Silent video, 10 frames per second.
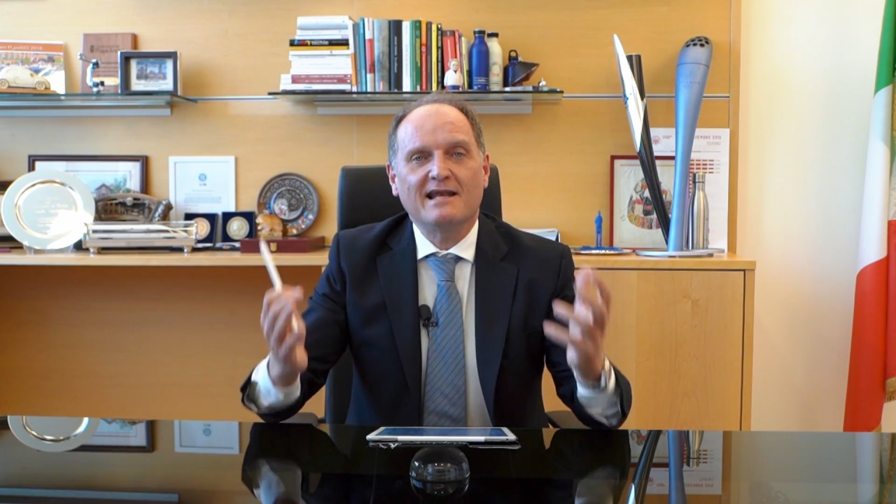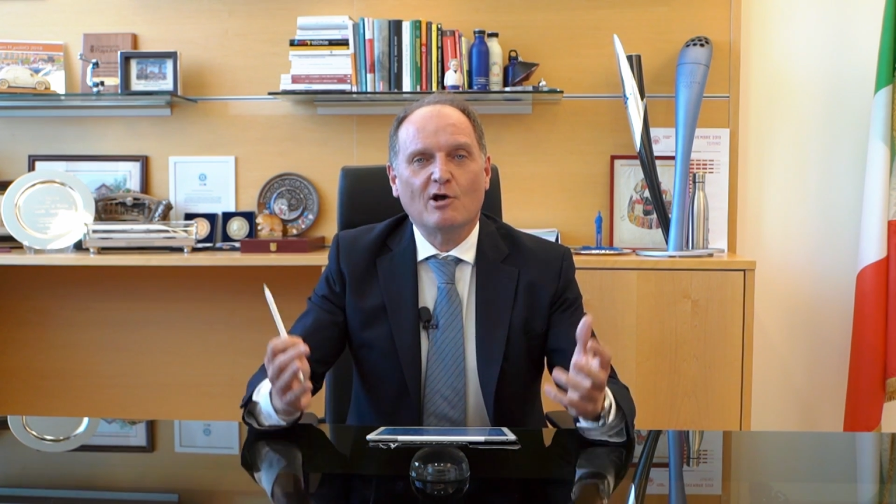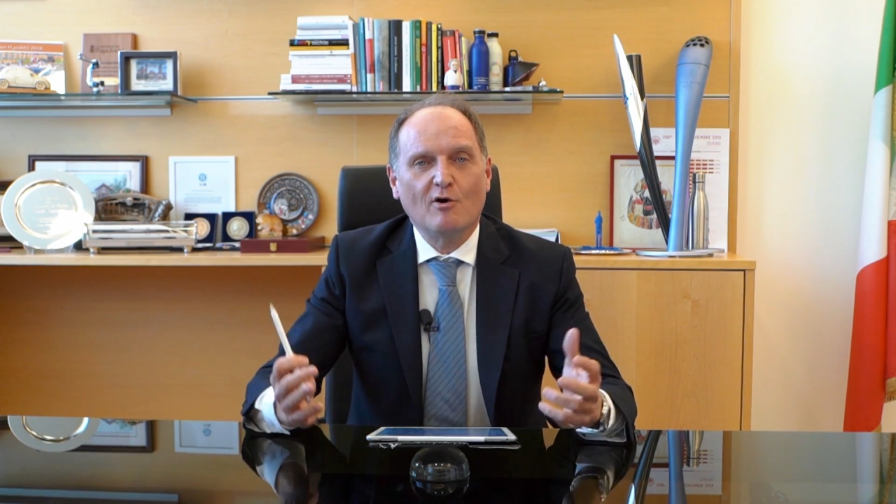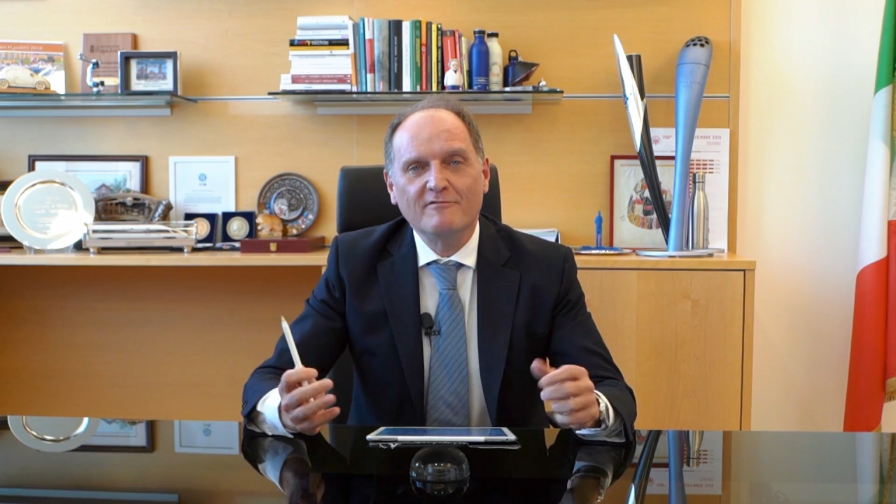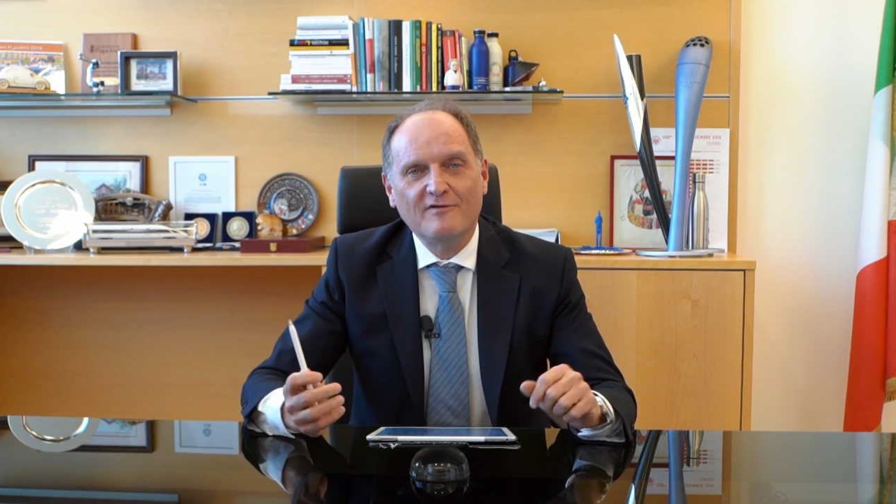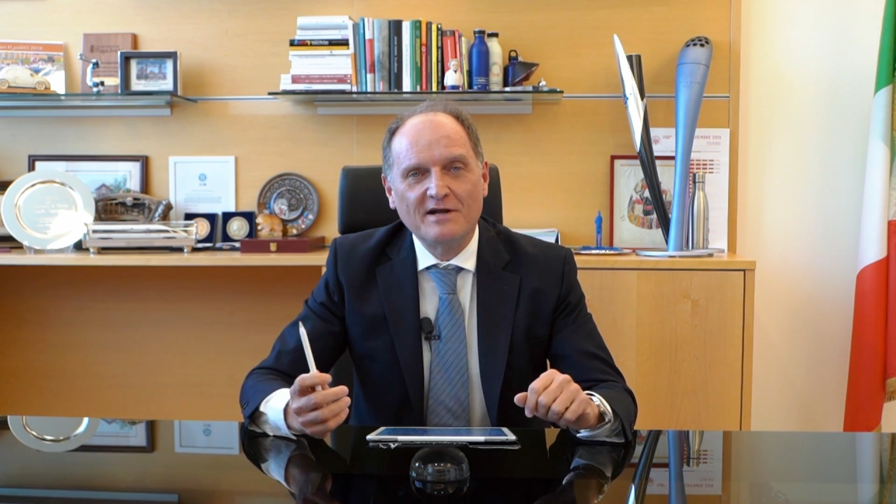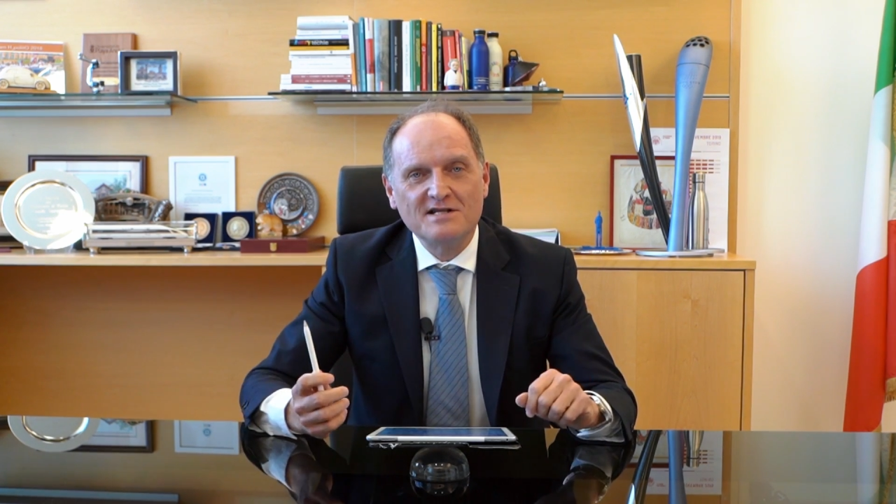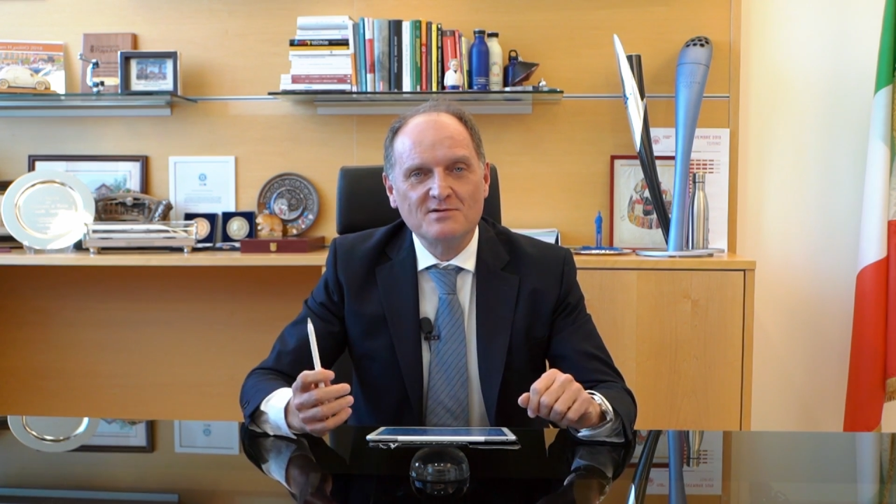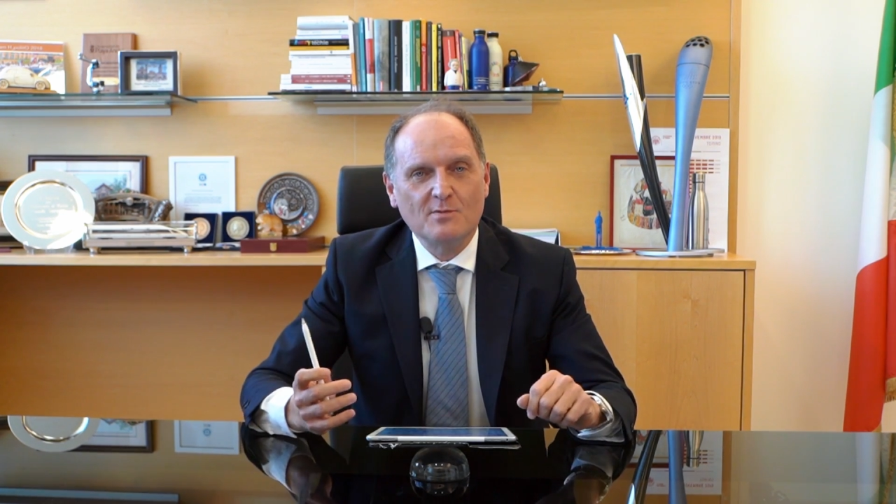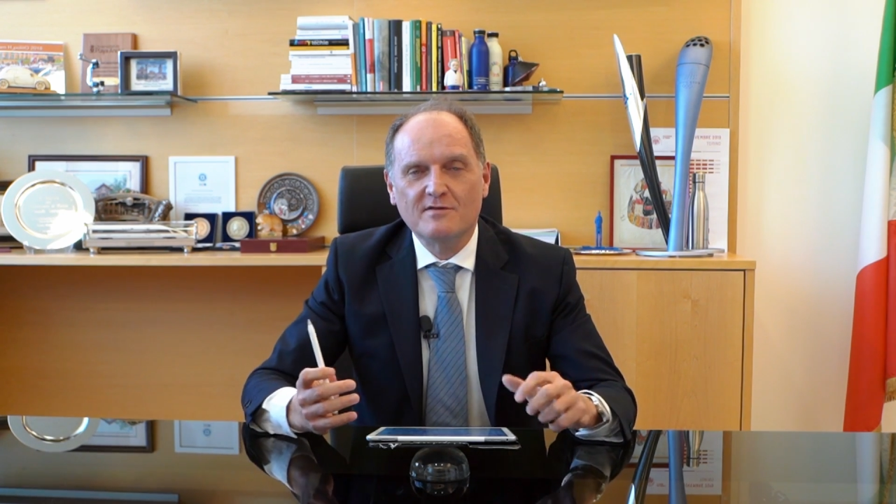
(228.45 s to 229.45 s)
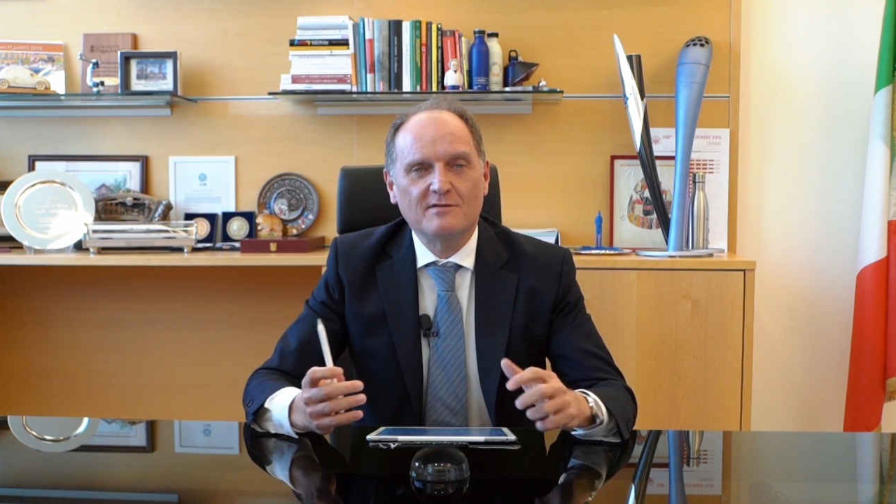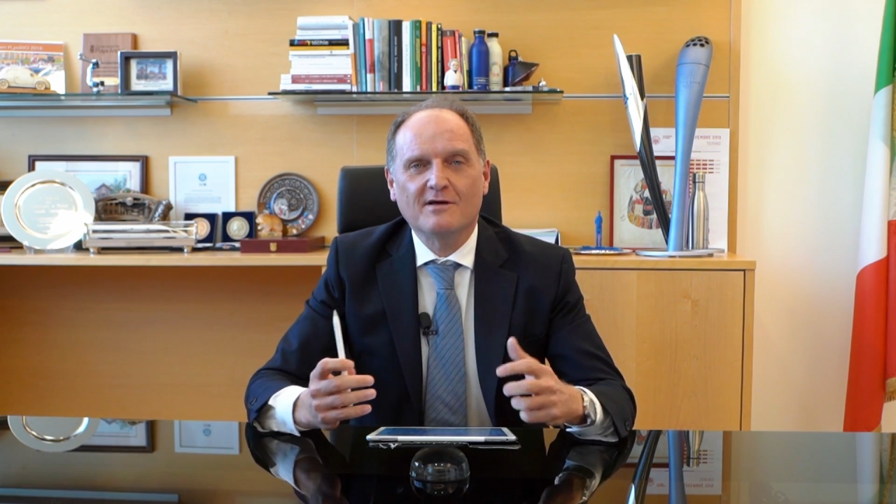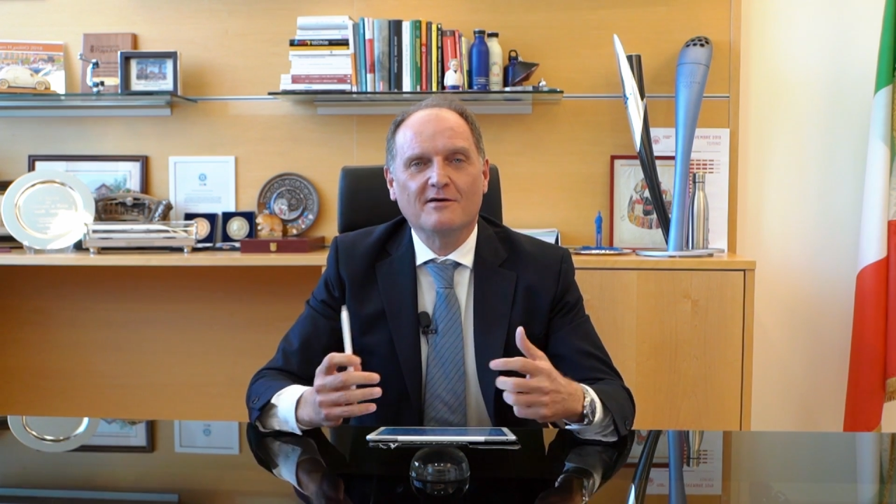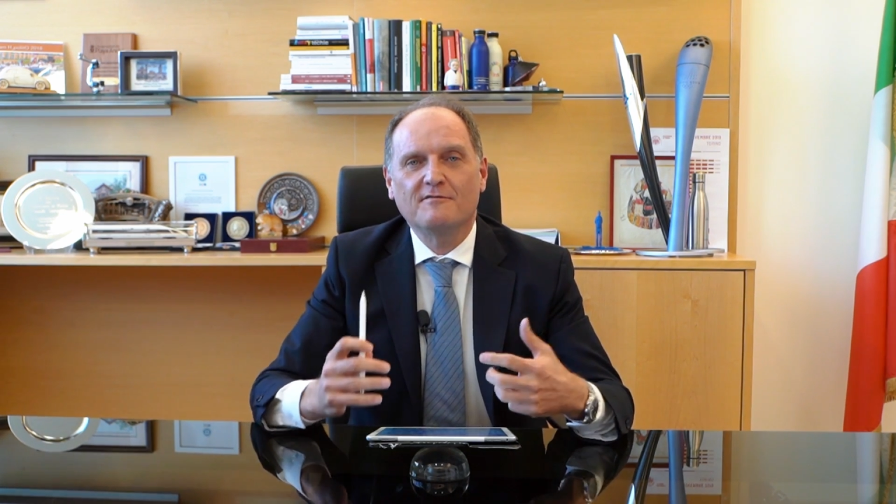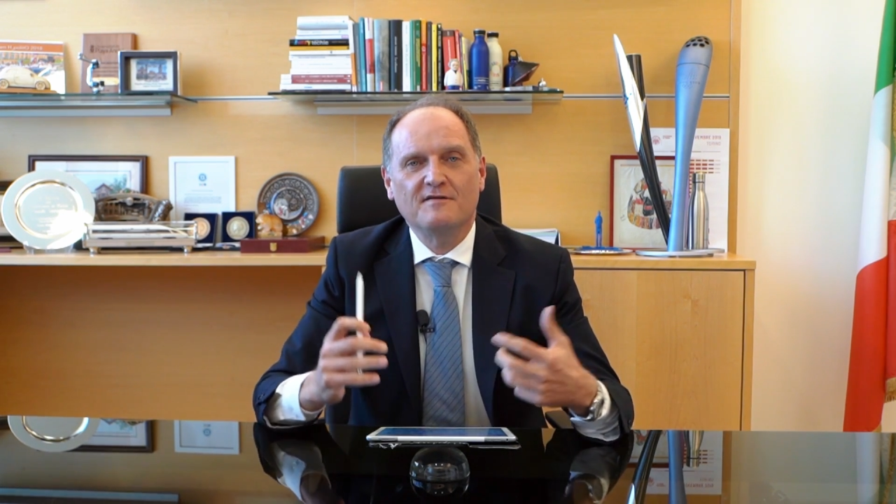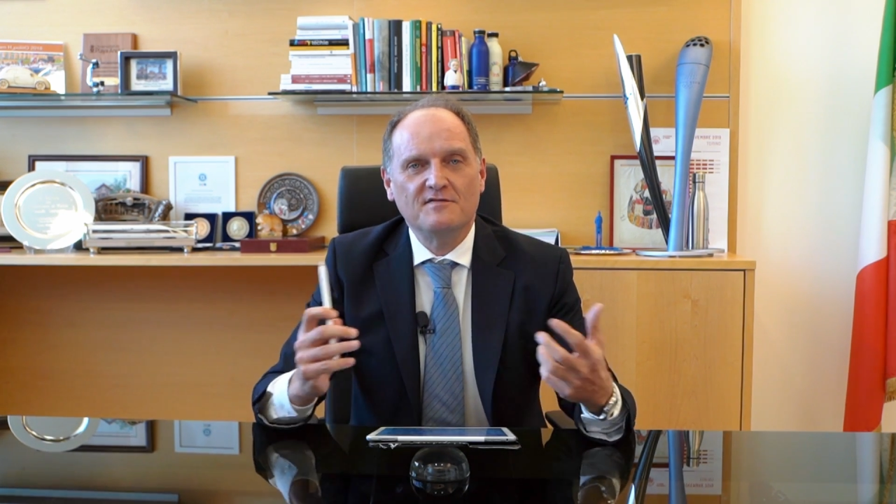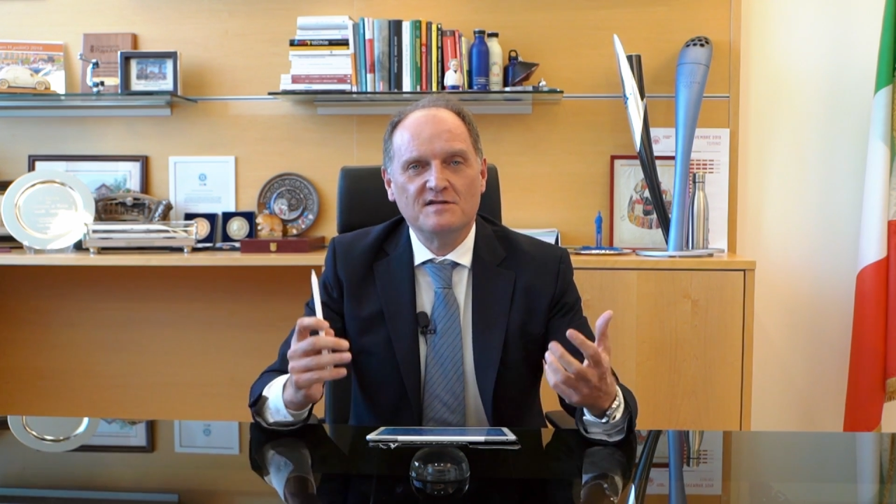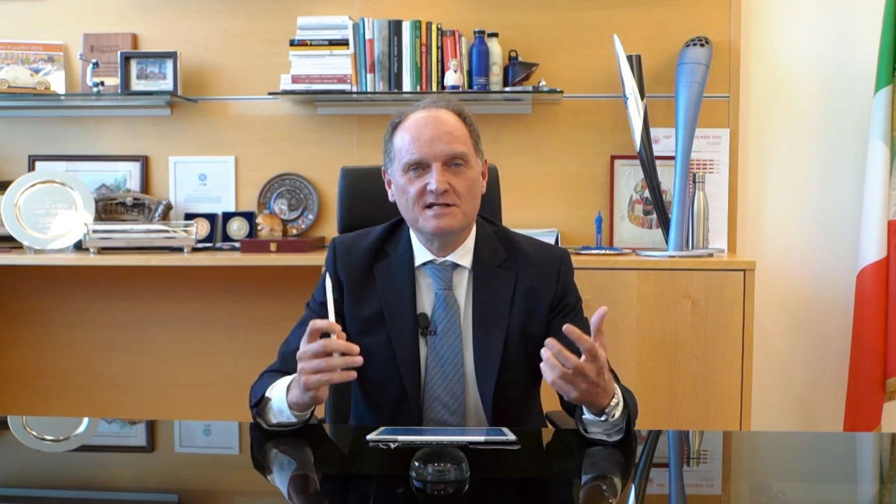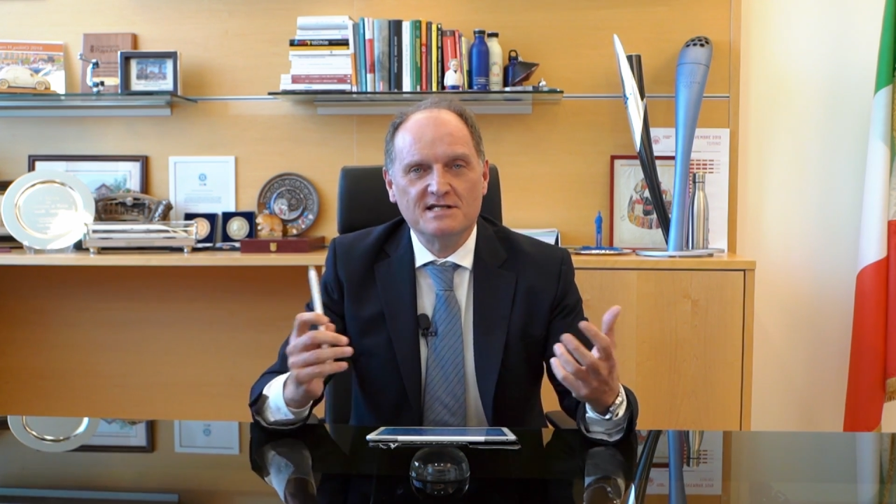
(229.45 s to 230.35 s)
teleconference with 50,